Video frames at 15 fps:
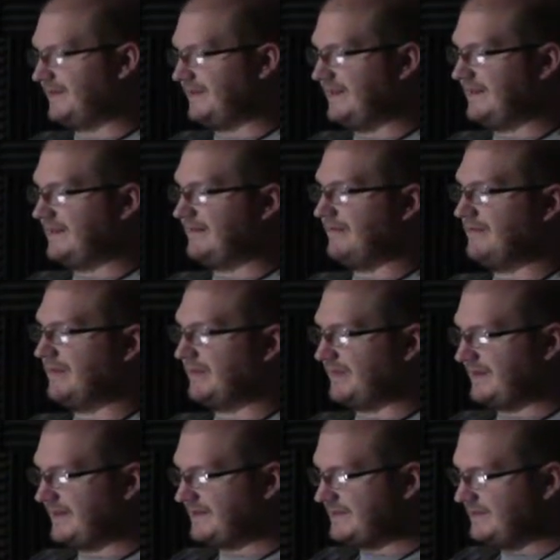Yeah, I remember
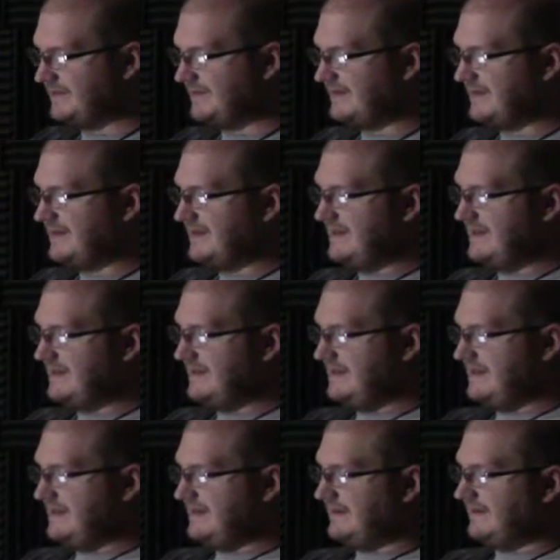that too. Yeah,
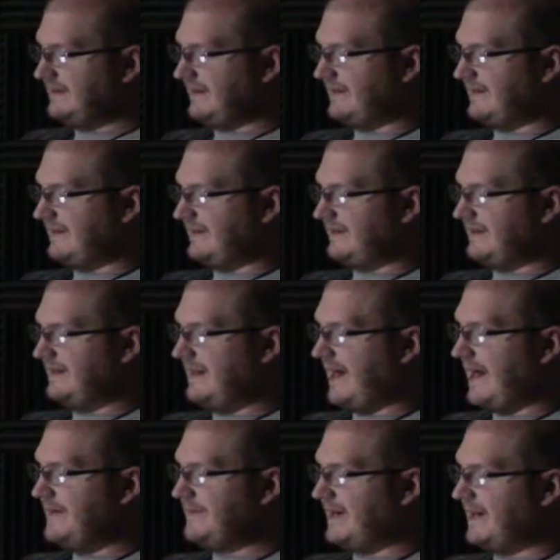I, I kind of like, like,
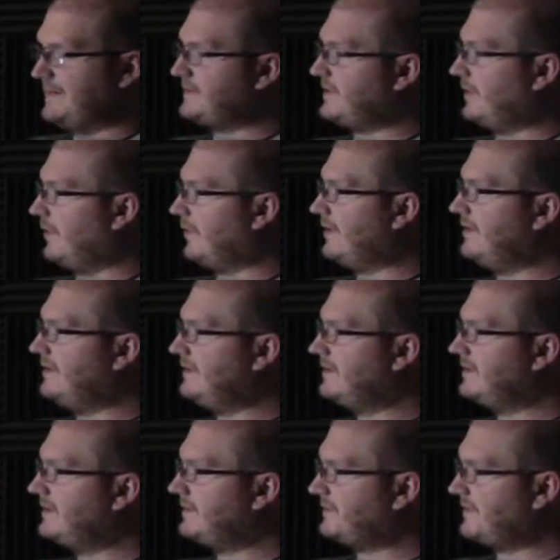I'm I'm torn
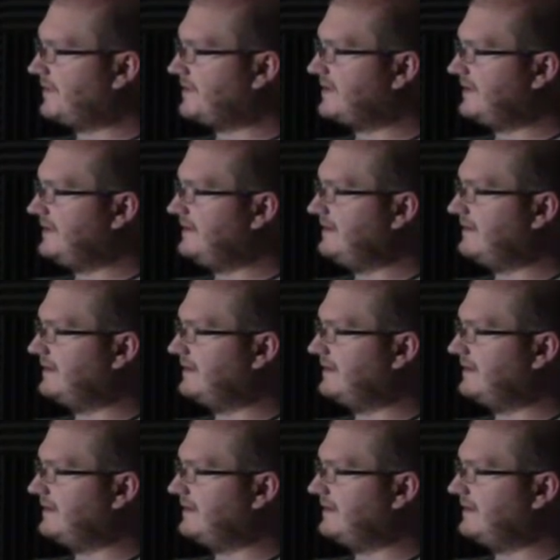personally.